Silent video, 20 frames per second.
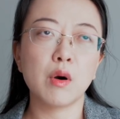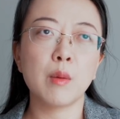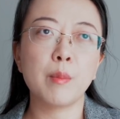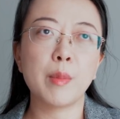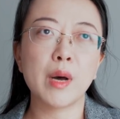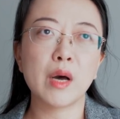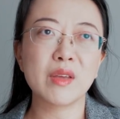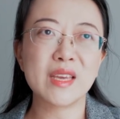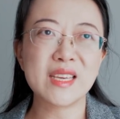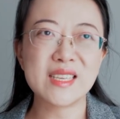
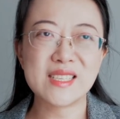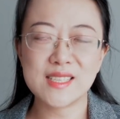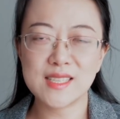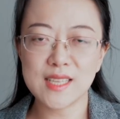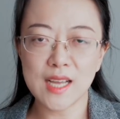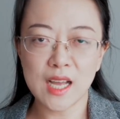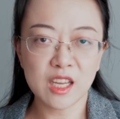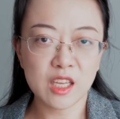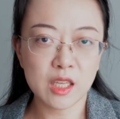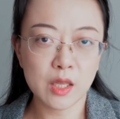about
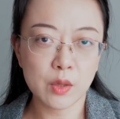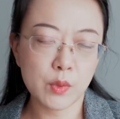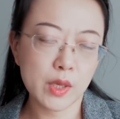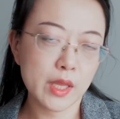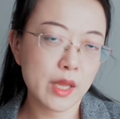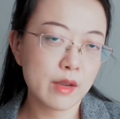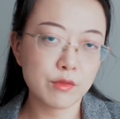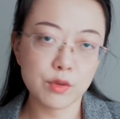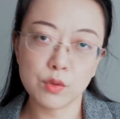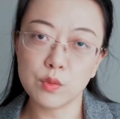exactly
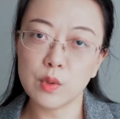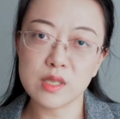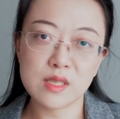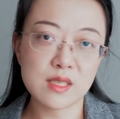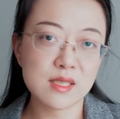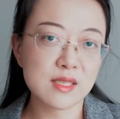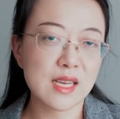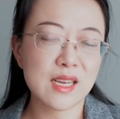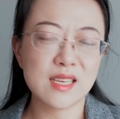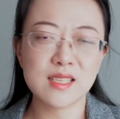what everyone
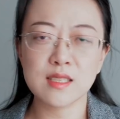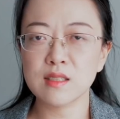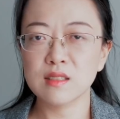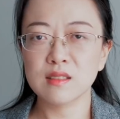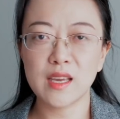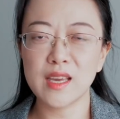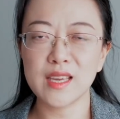says